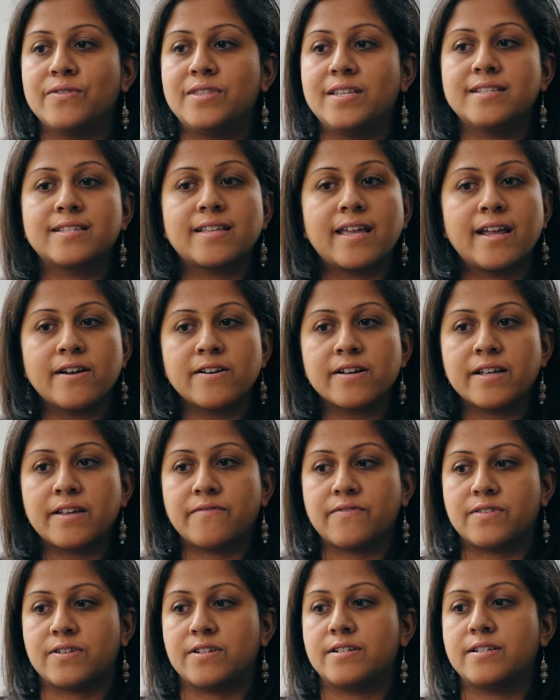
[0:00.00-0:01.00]
these
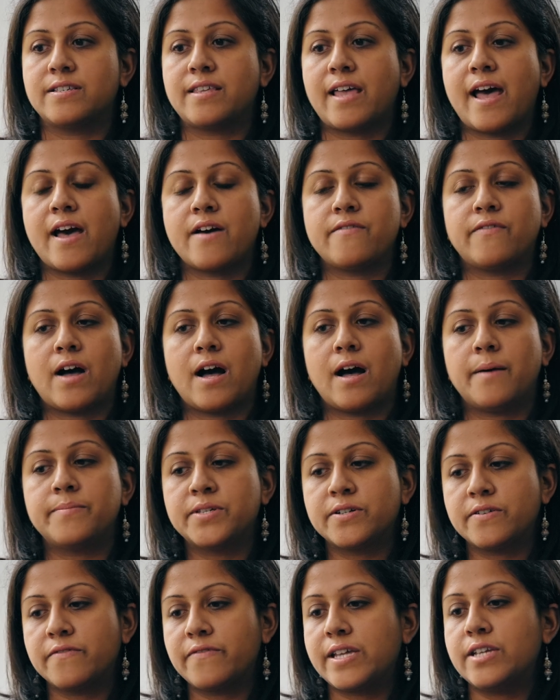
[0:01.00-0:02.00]
caregivers have
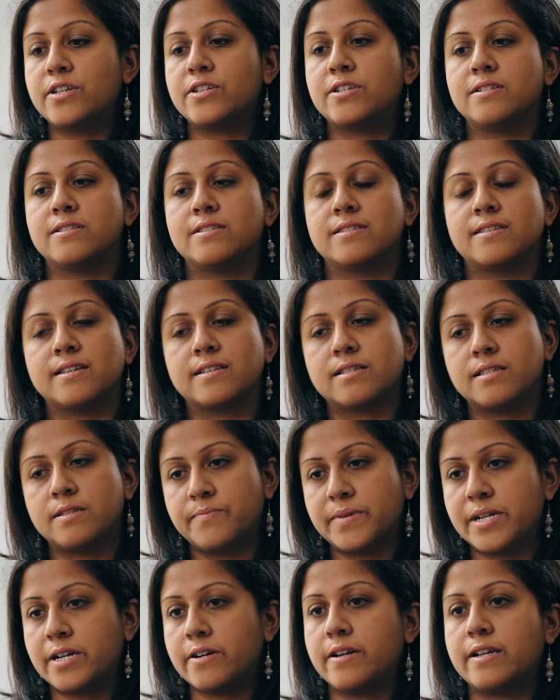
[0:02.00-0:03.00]
observations,
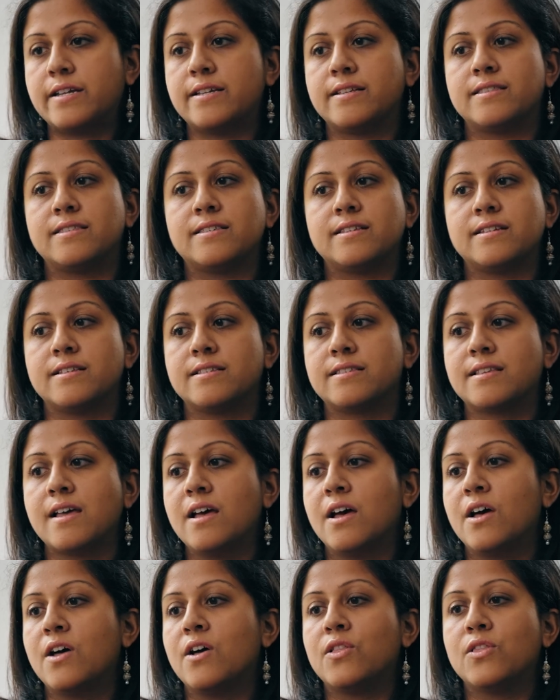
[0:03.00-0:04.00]
experiences,
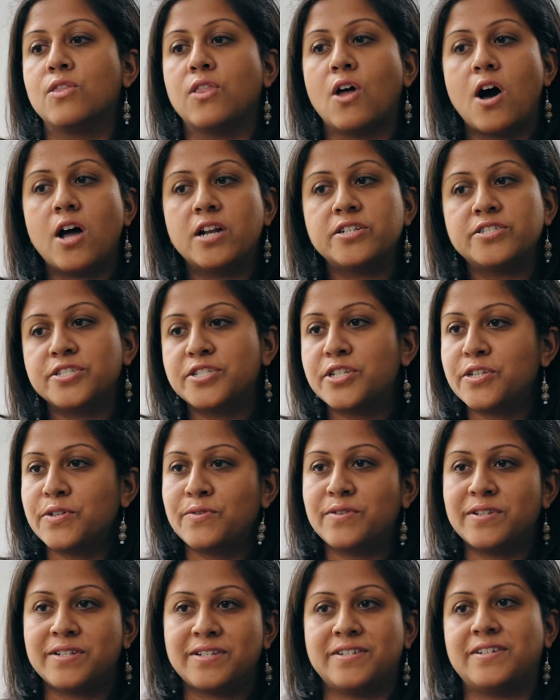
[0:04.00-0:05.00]

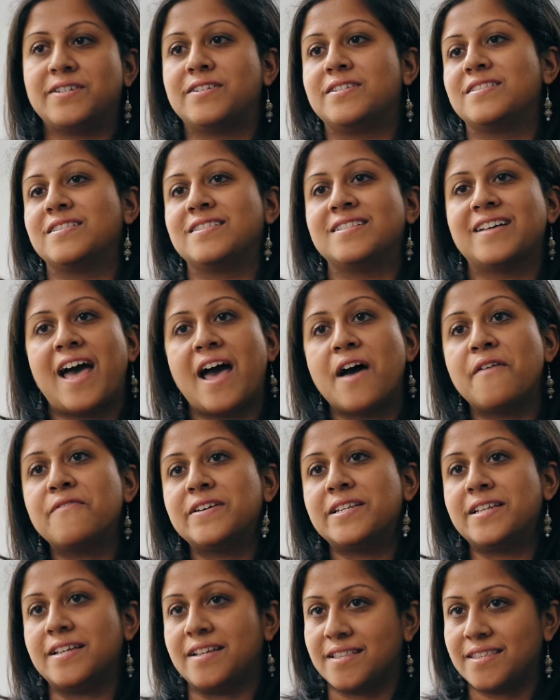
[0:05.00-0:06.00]
longitudinal
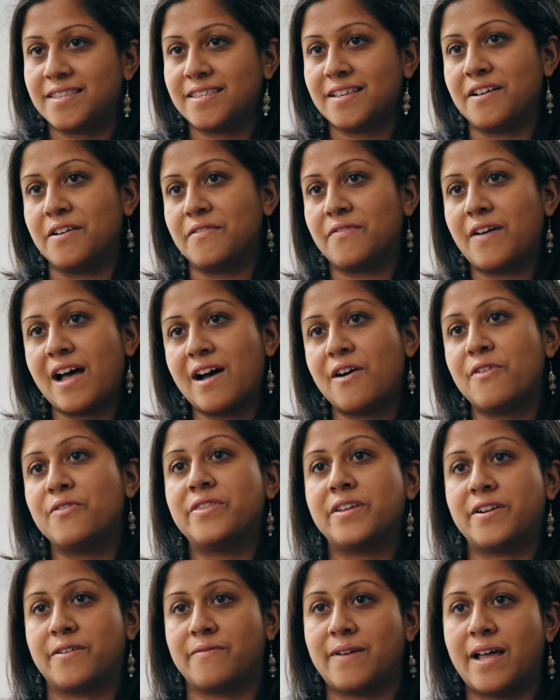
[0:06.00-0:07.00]
evidence of how
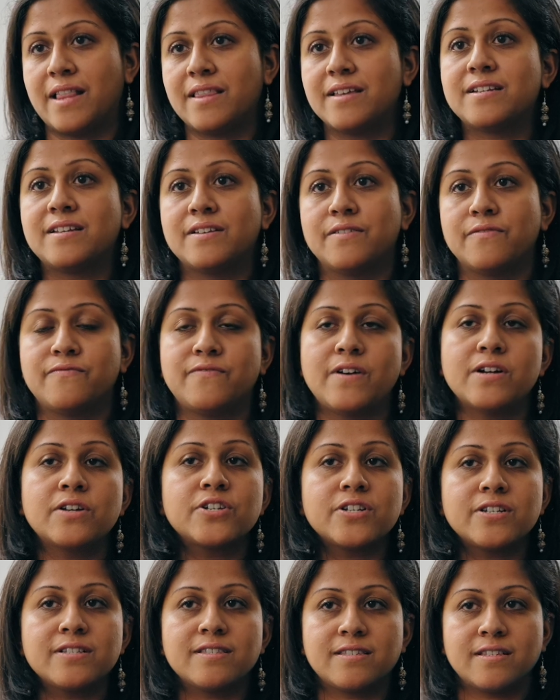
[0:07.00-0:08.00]
their relative
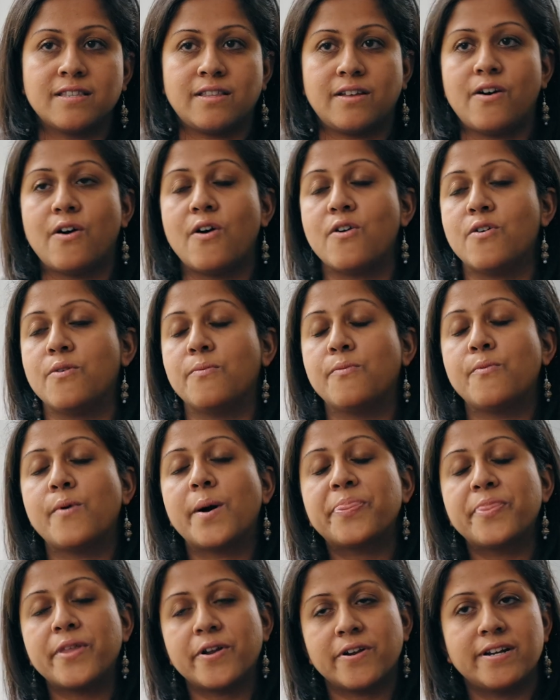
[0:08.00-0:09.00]
functions in the home,
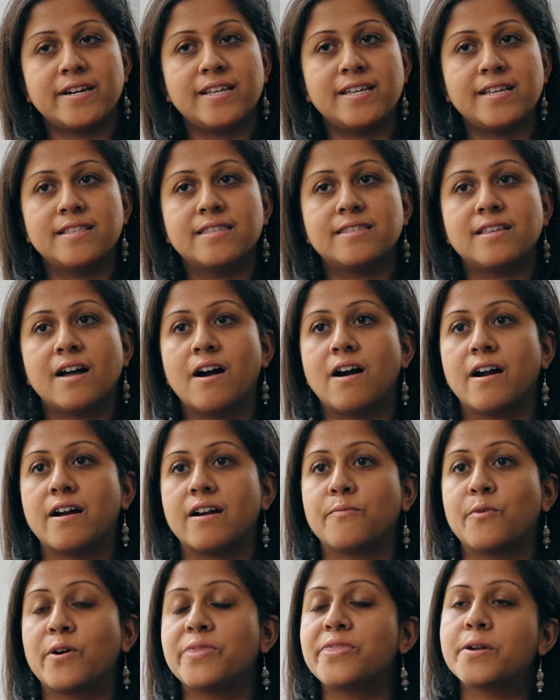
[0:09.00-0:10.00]
what their needs
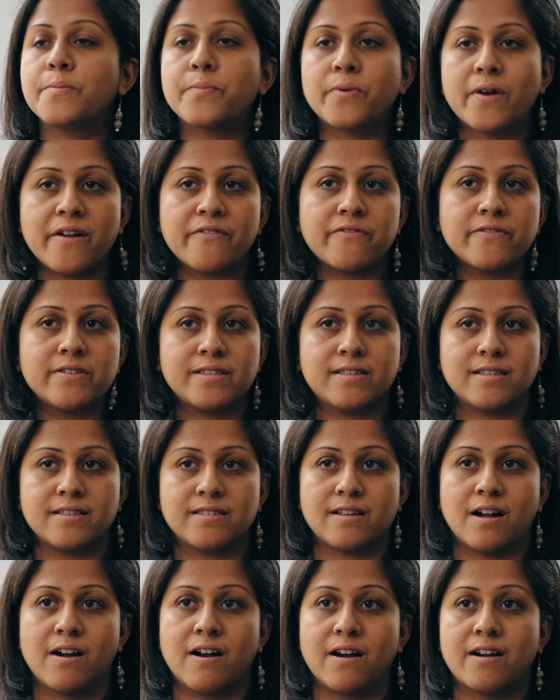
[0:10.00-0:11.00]
are, what their
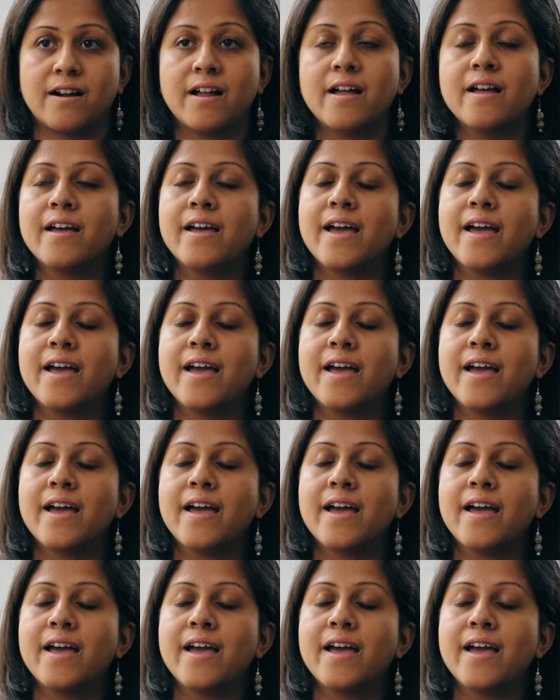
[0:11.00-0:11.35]
preferences are.